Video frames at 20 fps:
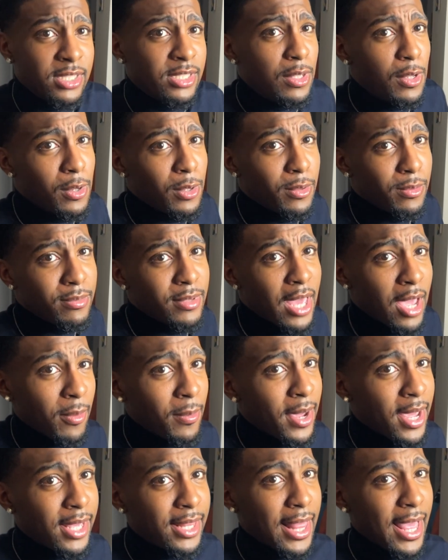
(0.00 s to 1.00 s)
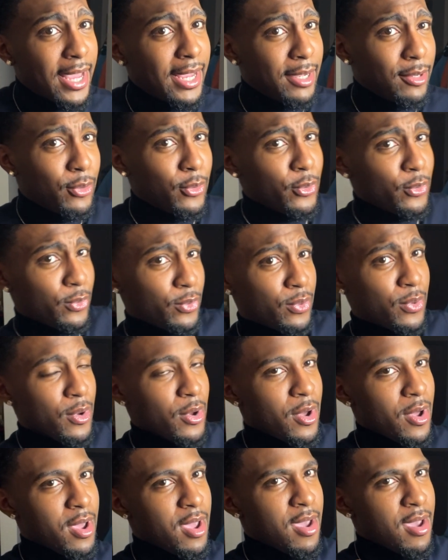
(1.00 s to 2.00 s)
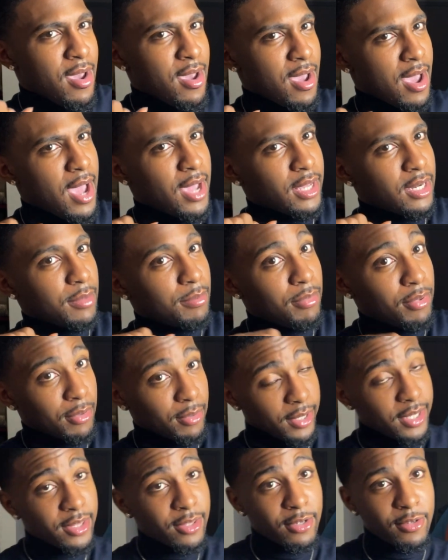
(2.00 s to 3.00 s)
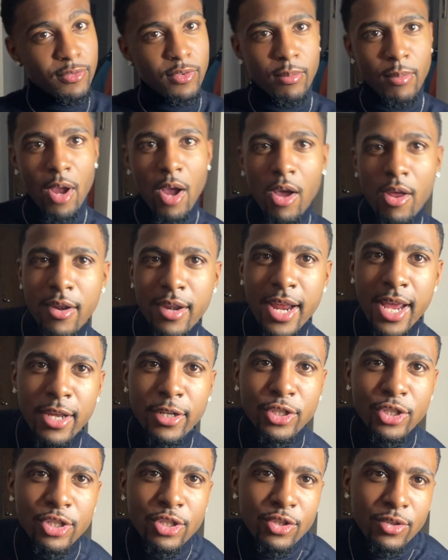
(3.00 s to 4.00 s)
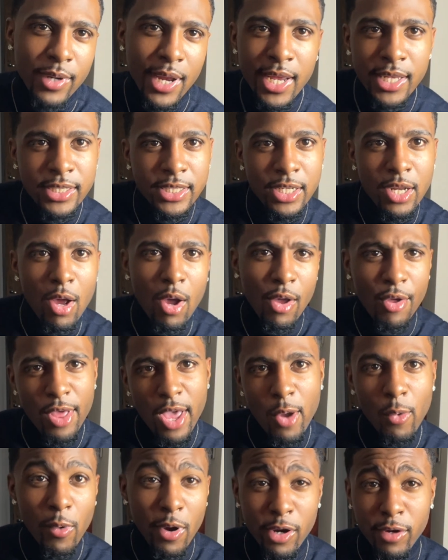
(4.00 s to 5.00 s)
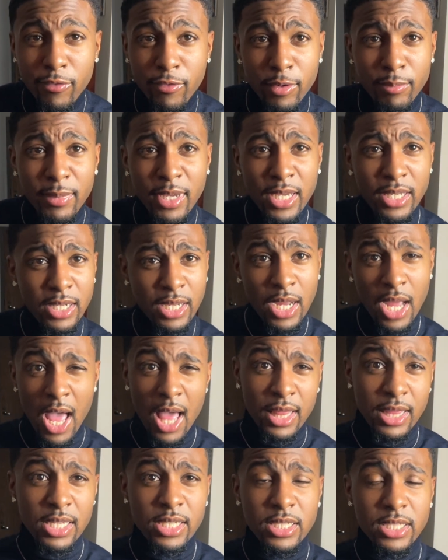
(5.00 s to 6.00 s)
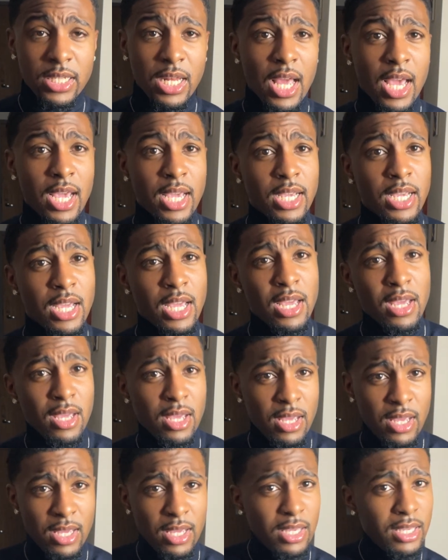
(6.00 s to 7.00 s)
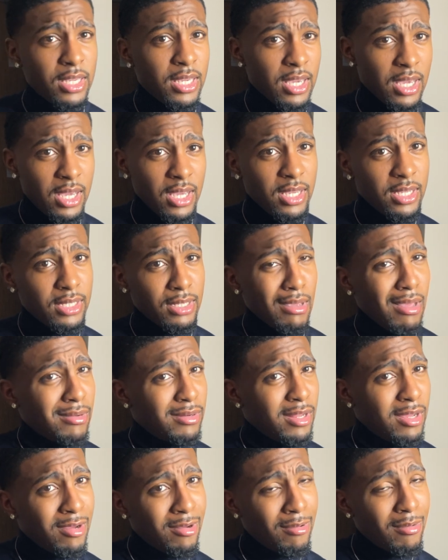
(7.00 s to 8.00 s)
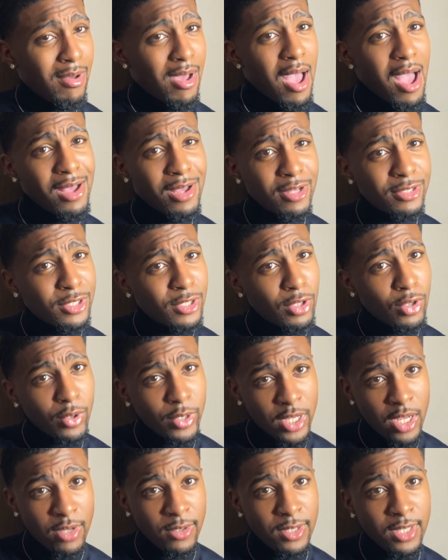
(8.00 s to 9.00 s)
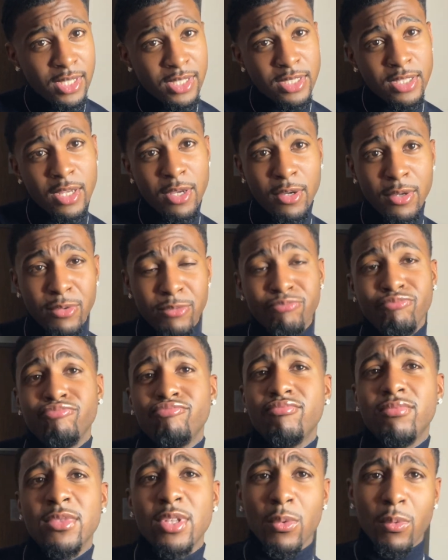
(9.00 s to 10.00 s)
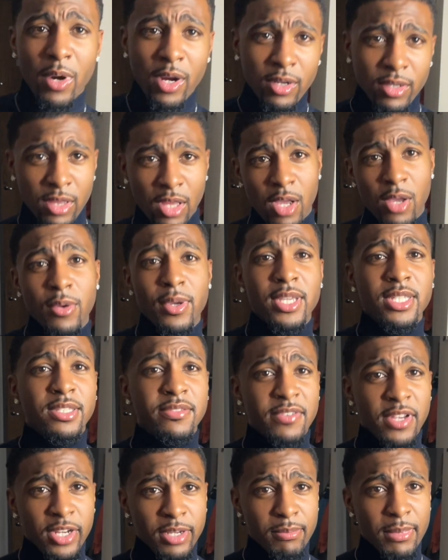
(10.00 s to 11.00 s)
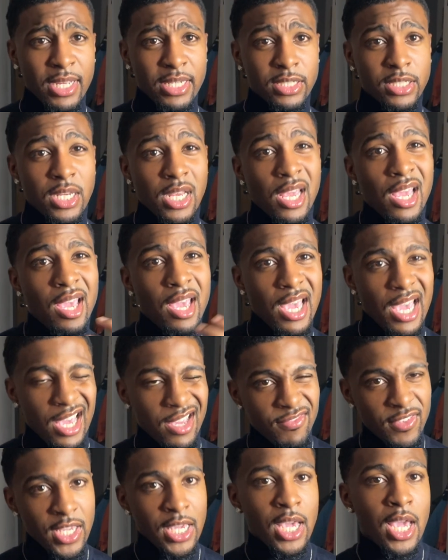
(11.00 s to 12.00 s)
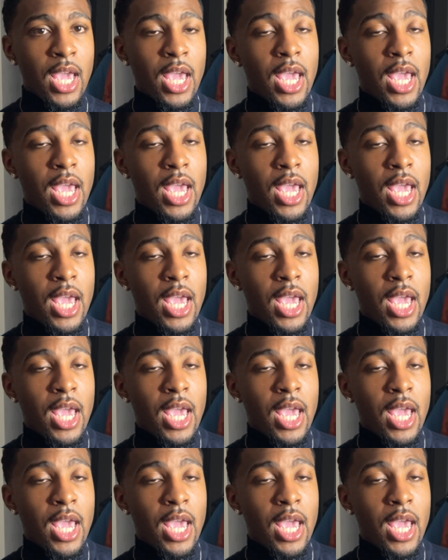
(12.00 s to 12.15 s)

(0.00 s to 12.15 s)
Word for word: So that way, like, I get a breather from all that stress and all that work from being in college. Like, yeah, y'all know I go to Loyola, so the workload is very much heavy.